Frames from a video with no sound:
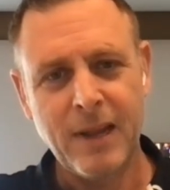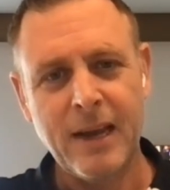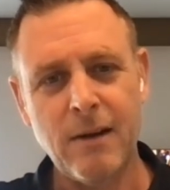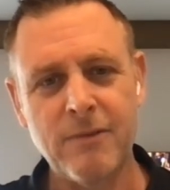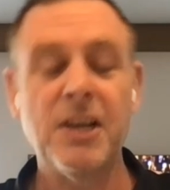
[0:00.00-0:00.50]

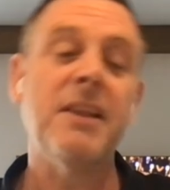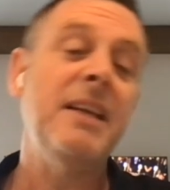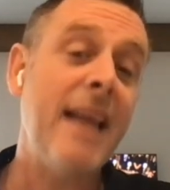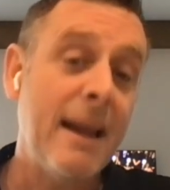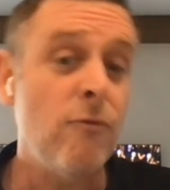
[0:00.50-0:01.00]
And obviously, I think
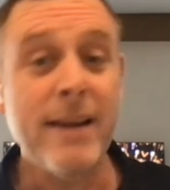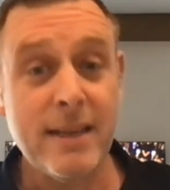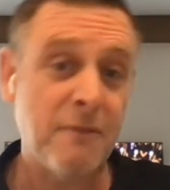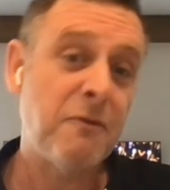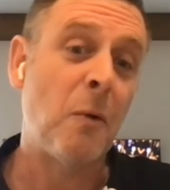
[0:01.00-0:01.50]
they read
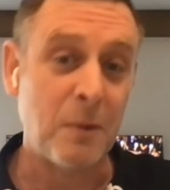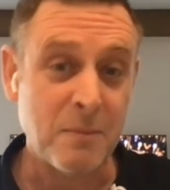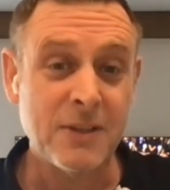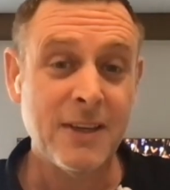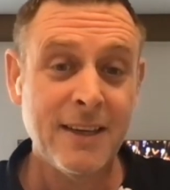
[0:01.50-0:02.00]
the
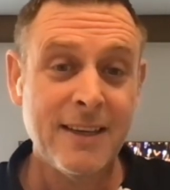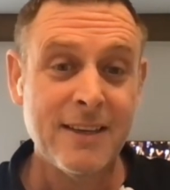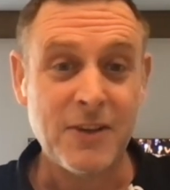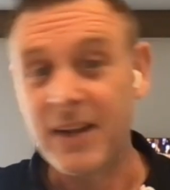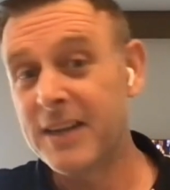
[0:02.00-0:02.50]
forums.
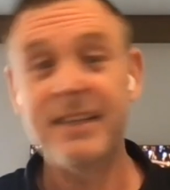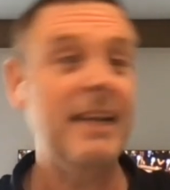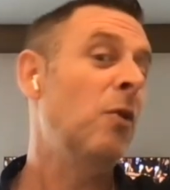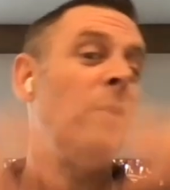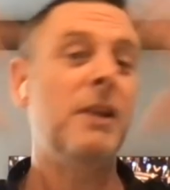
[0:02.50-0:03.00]
So they're
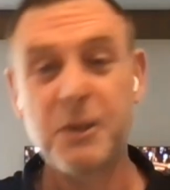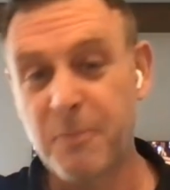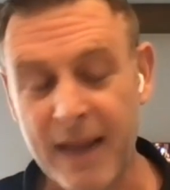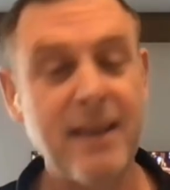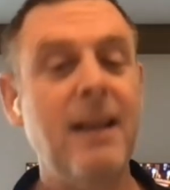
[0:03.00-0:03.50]
seeing all this
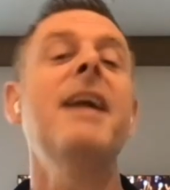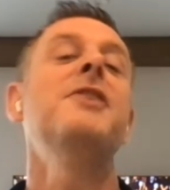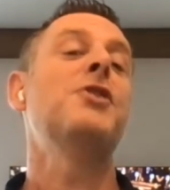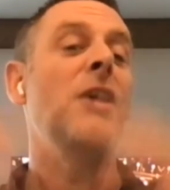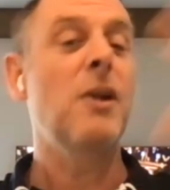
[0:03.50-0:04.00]

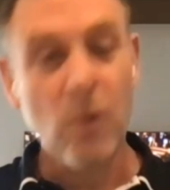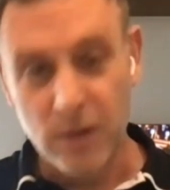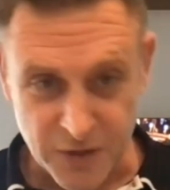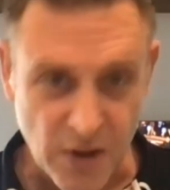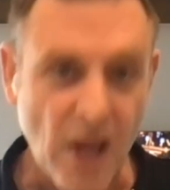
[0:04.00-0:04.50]
speculation and all
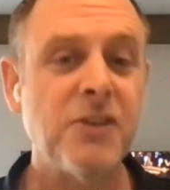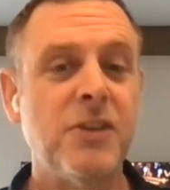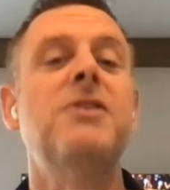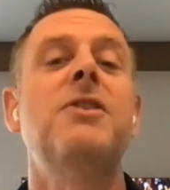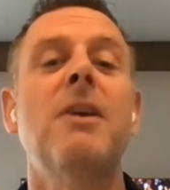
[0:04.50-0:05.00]
this
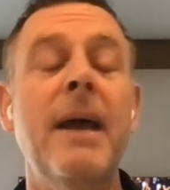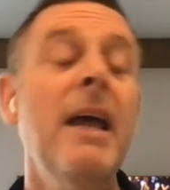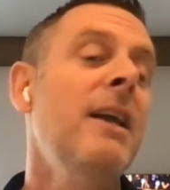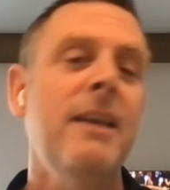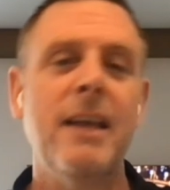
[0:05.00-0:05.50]
nonsense. I mean,
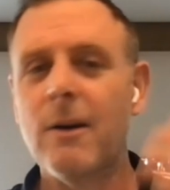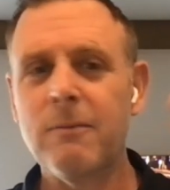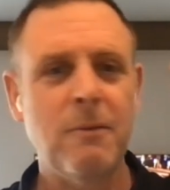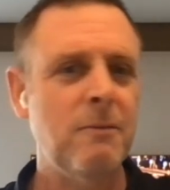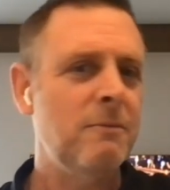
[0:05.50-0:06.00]

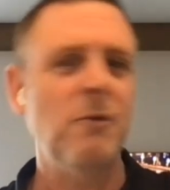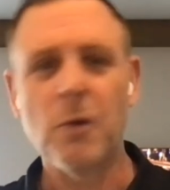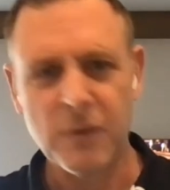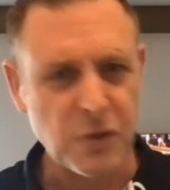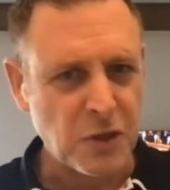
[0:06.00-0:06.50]
none
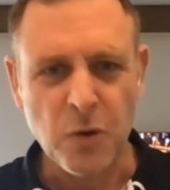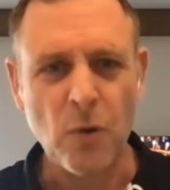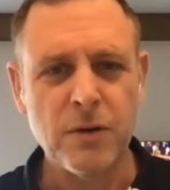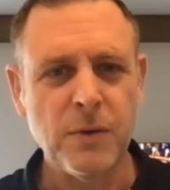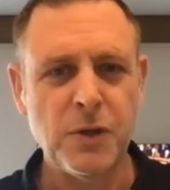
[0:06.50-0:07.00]
of us are
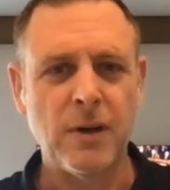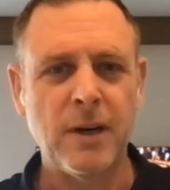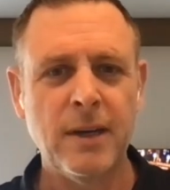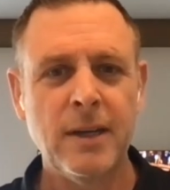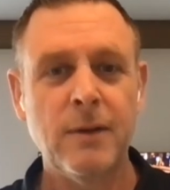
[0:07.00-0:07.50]
talking to each other,
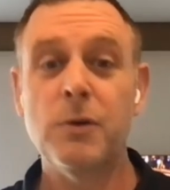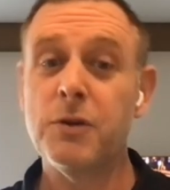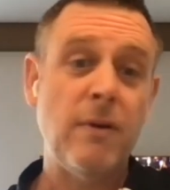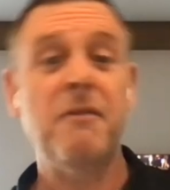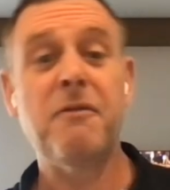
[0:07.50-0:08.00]
which
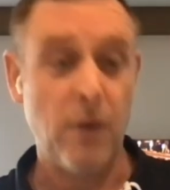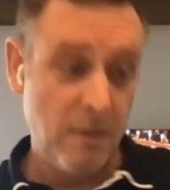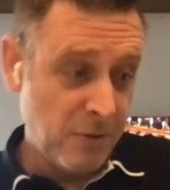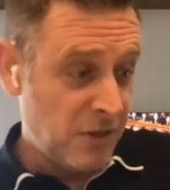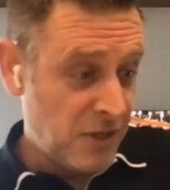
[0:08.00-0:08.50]
is really funny
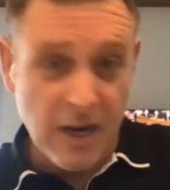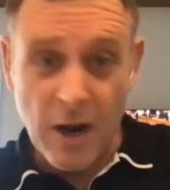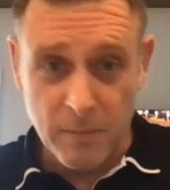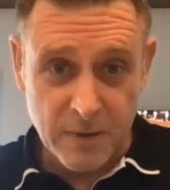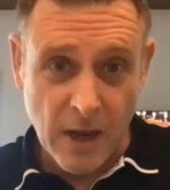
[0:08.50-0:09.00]
because there's
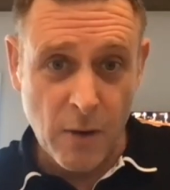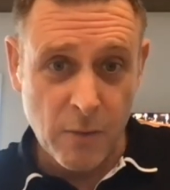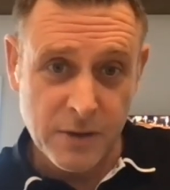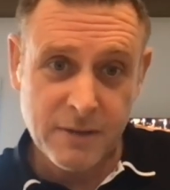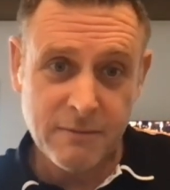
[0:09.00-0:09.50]
an
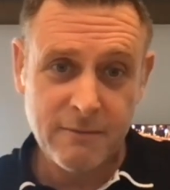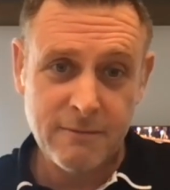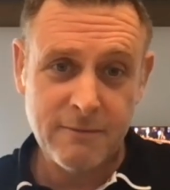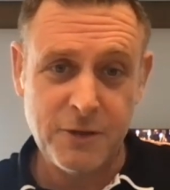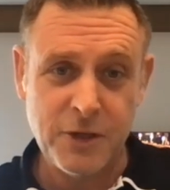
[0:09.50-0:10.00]
owner's
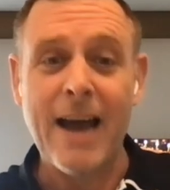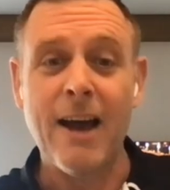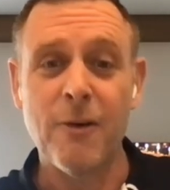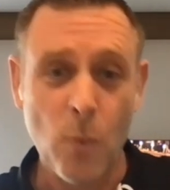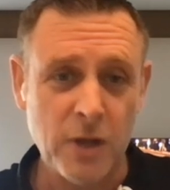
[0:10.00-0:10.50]
chat
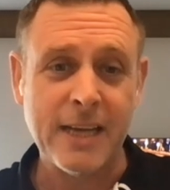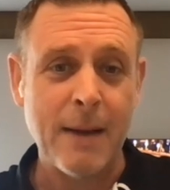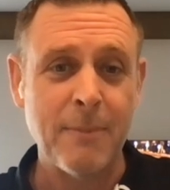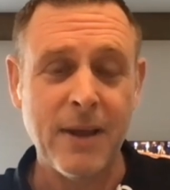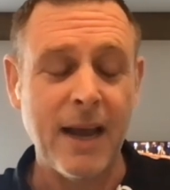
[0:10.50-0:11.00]
on
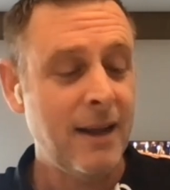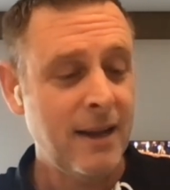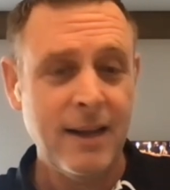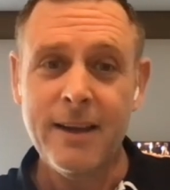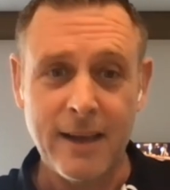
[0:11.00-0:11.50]
WhatsApp that,
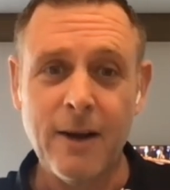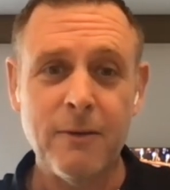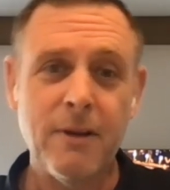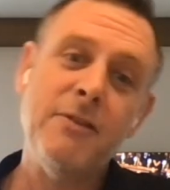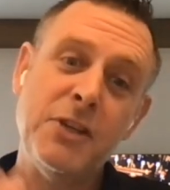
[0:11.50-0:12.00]

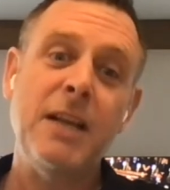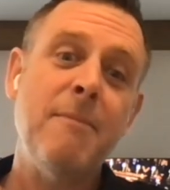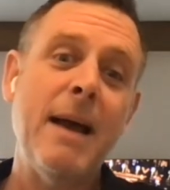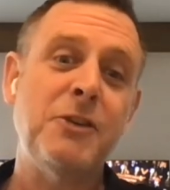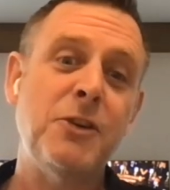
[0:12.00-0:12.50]
if you see the
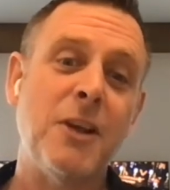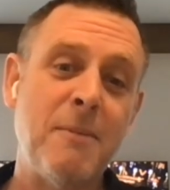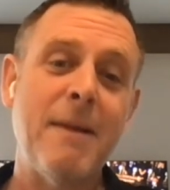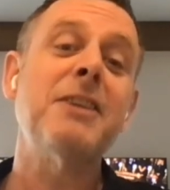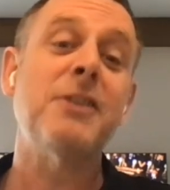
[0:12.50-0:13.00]
messages on a
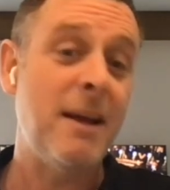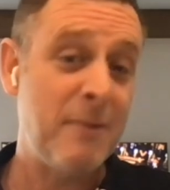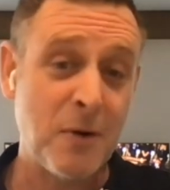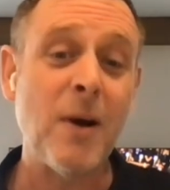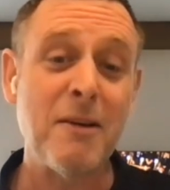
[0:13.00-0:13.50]
match day, it'd
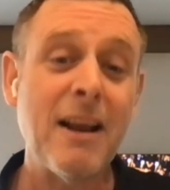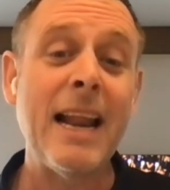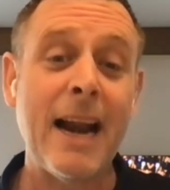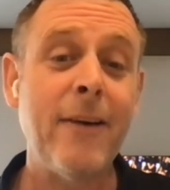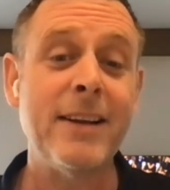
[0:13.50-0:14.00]
be quite
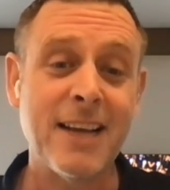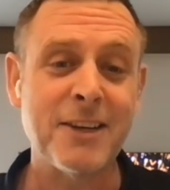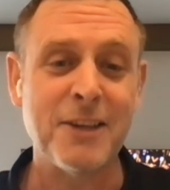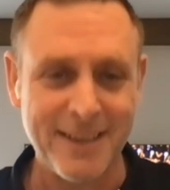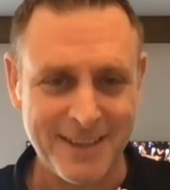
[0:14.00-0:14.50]
hilarious,
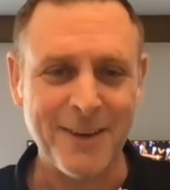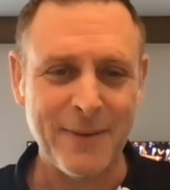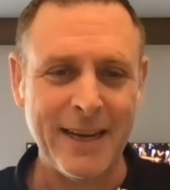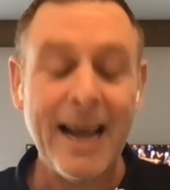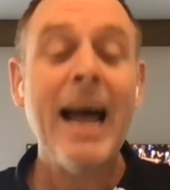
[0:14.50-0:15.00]
actually. Do you know what
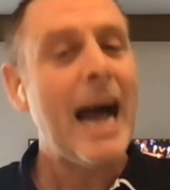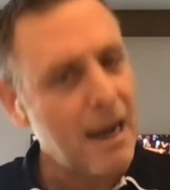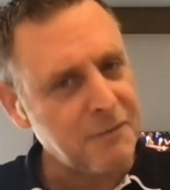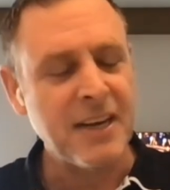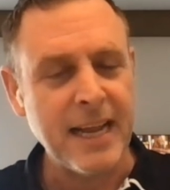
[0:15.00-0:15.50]
I mean?
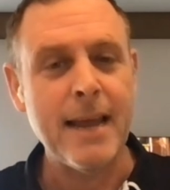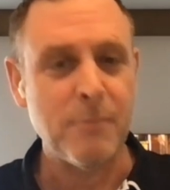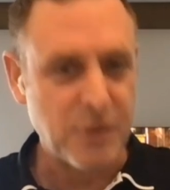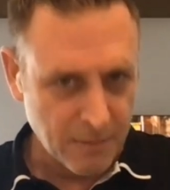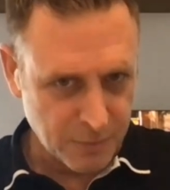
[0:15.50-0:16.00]
After the game,
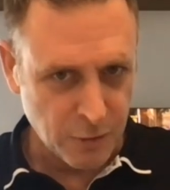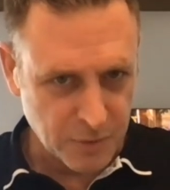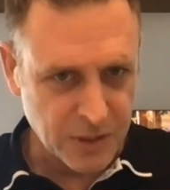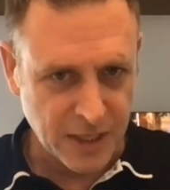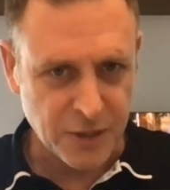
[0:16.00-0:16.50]
because I'm
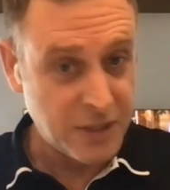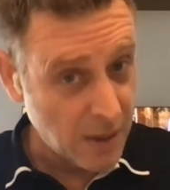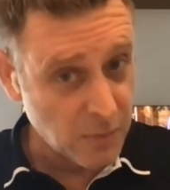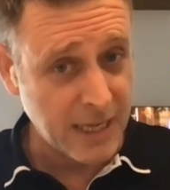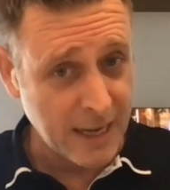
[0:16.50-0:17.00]
superstitious,
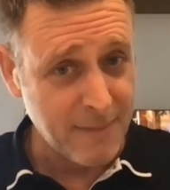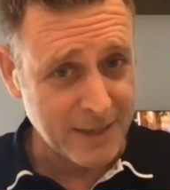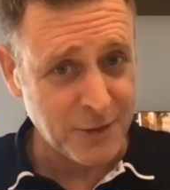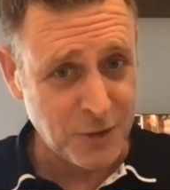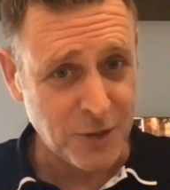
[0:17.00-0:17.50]
no one's allowed
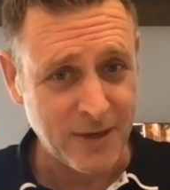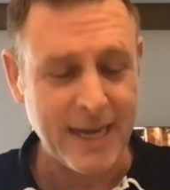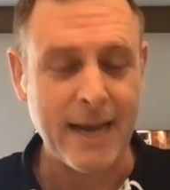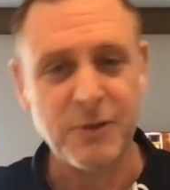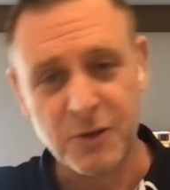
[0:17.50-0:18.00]
message during the
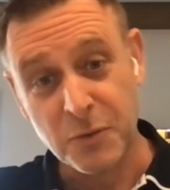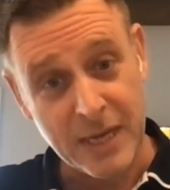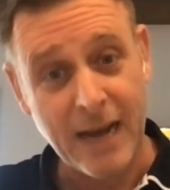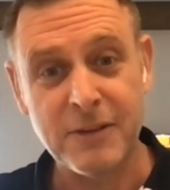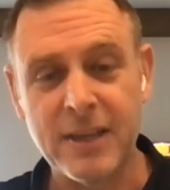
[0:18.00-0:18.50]
game, so it's always
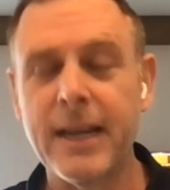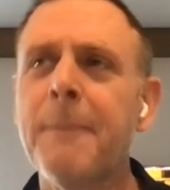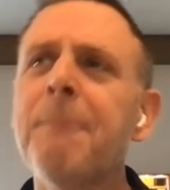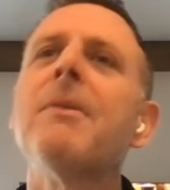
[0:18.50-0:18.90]
after the game.